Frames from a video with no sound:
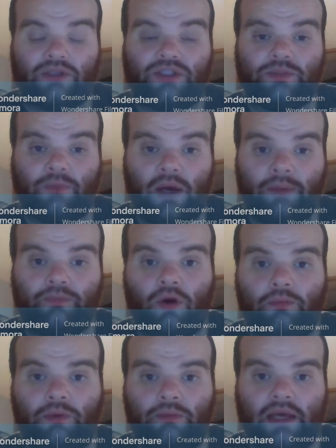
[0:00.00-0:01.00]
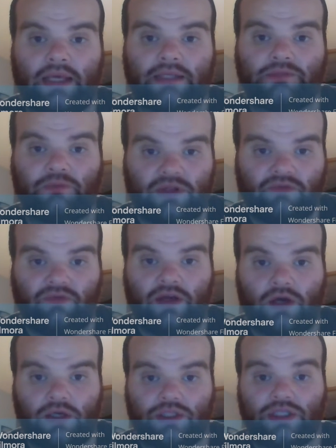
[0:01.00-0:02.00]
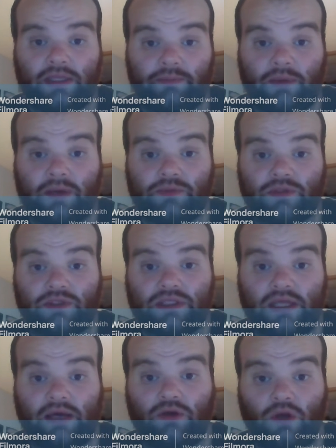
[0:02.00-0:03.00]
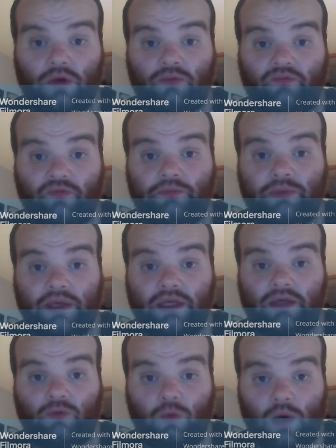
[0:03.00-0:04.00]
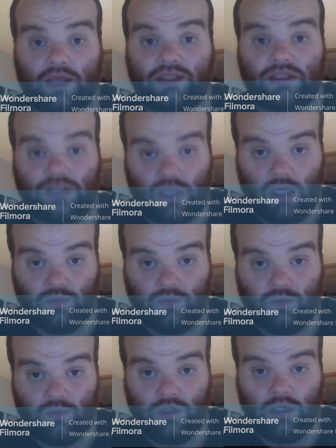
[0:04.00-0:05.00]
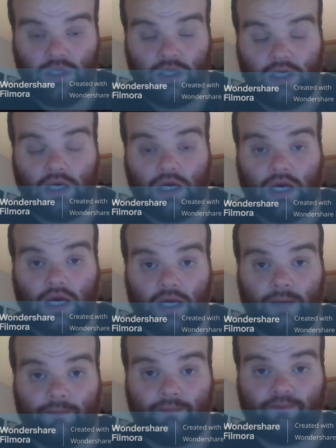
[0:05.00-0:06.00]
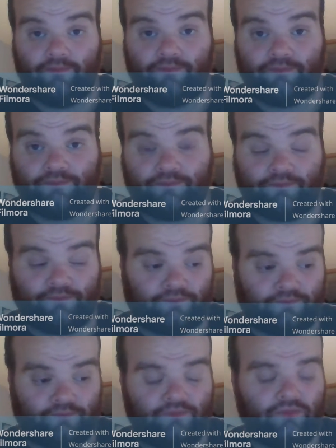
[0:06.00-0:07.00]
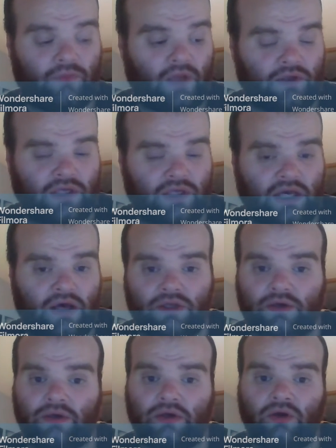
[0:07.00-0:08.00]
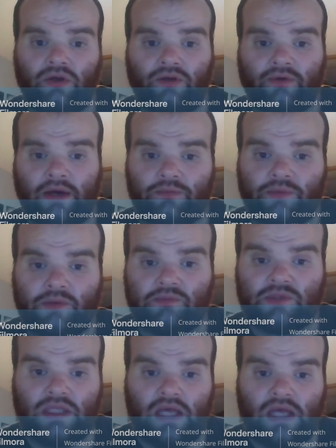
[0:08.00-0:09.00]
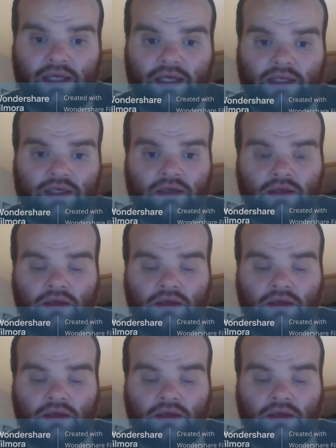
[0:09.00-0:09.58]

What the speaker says: Just my problem is, with the Red Hot Chili Peppers, they're known for being quite slow. On their other albums, like